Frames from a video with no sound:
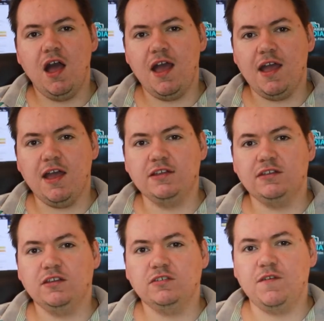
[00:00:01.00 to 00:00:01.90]
Hi
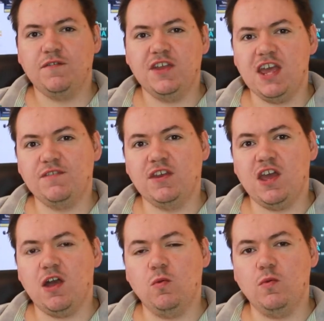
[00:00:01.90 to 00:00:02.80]
guys, so for today's
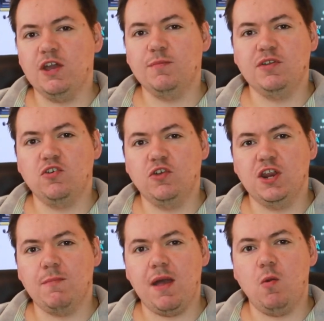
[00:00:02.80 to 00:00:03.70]
video we're going to be
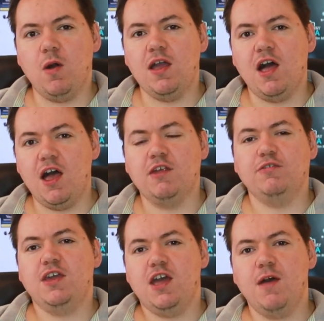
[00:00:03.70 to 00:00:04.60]
talking about why I
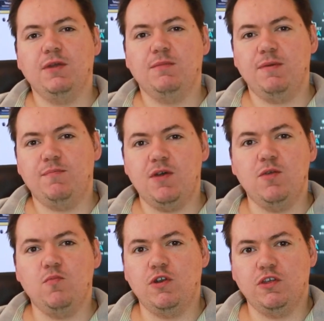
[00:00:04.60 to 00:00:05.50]
don't think I'm going to be
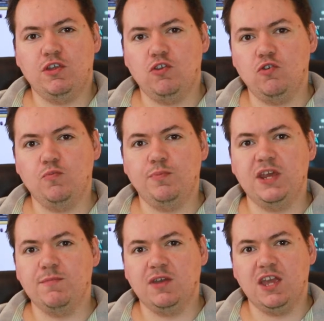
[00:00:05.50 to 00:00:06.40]
buying one of the new
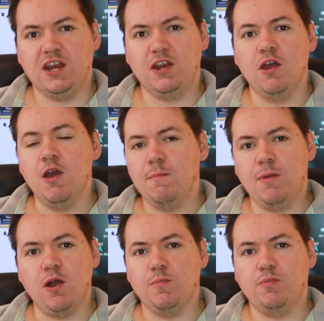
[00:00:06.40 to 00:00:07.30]
Peter Mckinnon
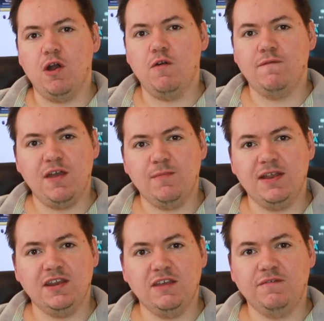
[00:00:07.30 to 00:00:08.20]
Polar Pro
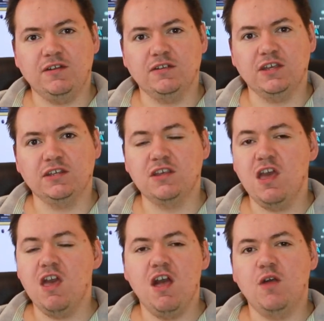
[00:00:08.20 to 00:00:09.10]
Variable ND filters,